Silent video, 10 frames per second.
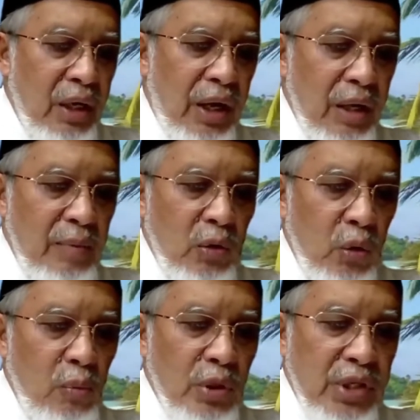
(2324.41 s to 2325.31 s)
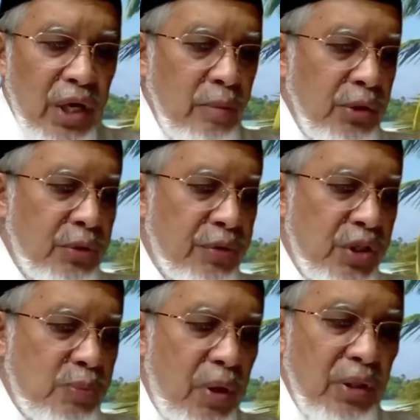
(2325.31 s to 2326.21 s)
Al-Marhum was able to
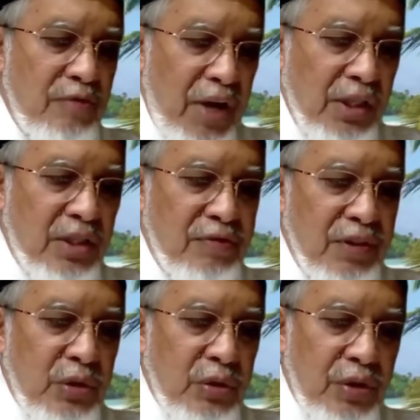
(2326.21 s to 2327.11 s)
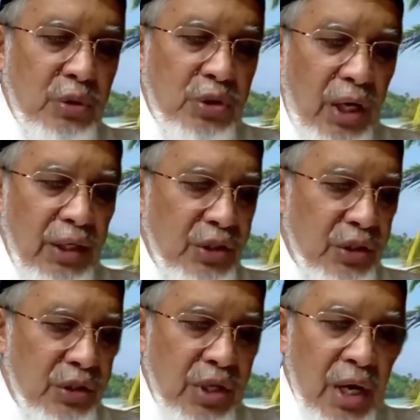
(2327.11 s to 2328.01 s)
respond effectively to those
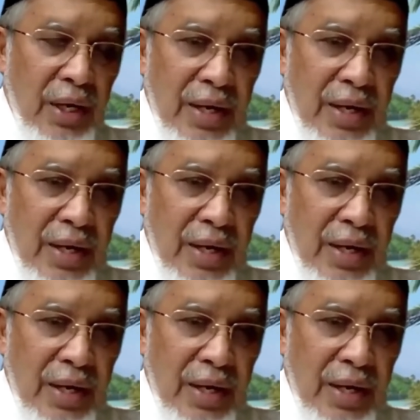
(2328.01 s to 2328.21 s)
challenges.